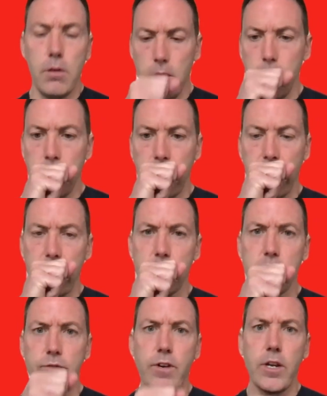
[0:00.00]
I
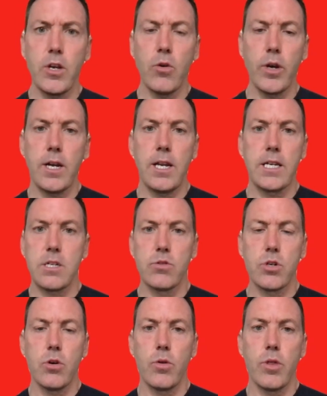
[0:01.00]
noticed very quickly as i was
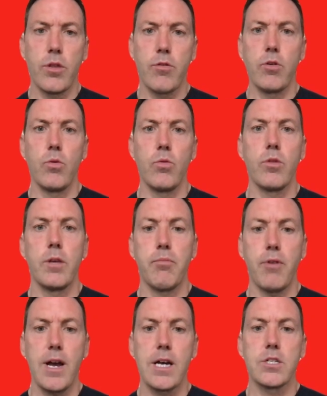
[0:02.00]
going through the
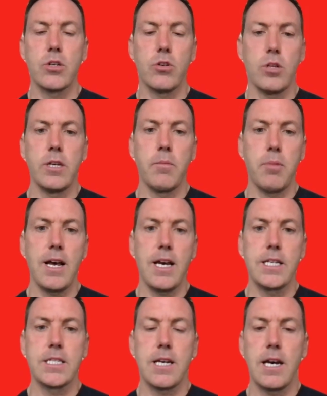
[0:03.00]
practical the applied
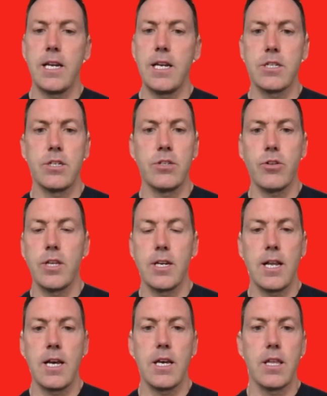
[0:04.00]
side it's nothing
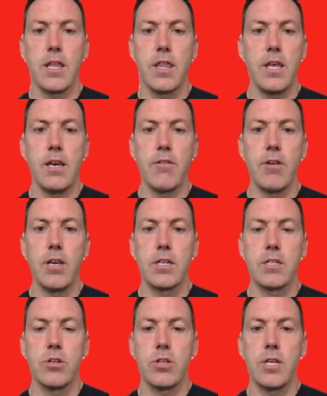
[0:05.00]
like the theory it's
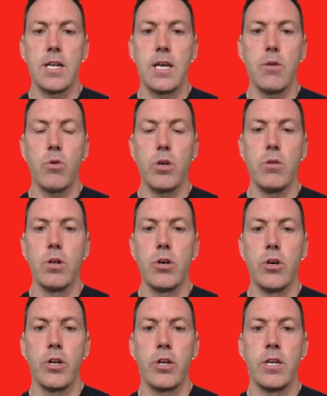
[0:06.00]
nothing like what you
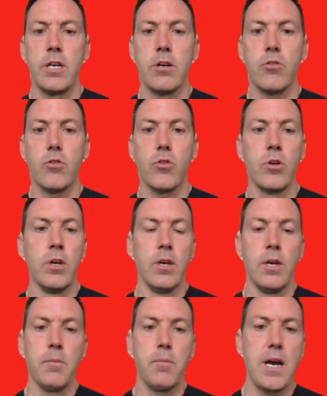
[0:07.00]
learn in your
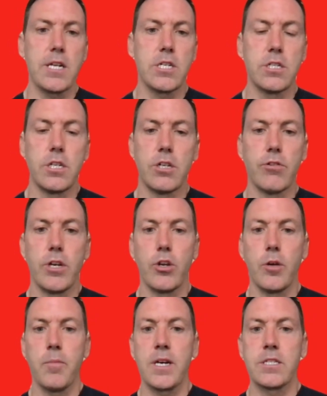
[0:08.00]
bachelor's degree or your
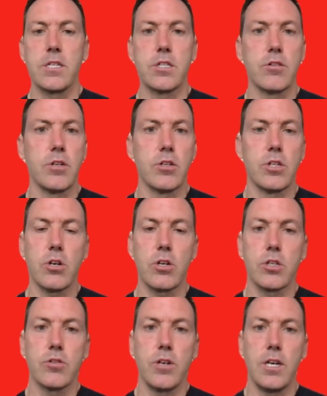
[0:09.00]
master's degree or
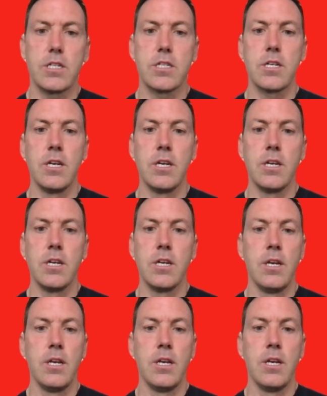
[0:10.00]
doctorate it's
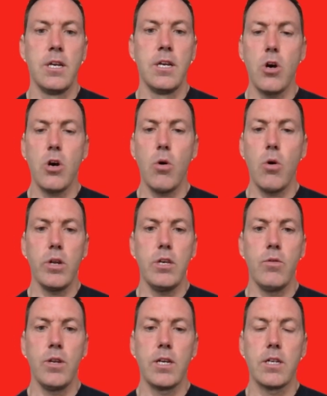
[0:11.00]
a totally
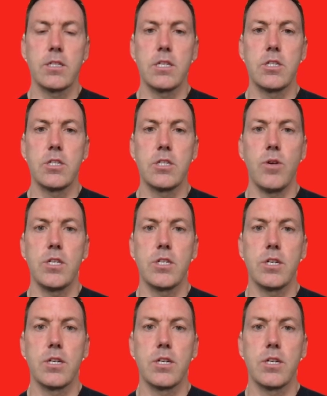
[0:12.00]
unique situation.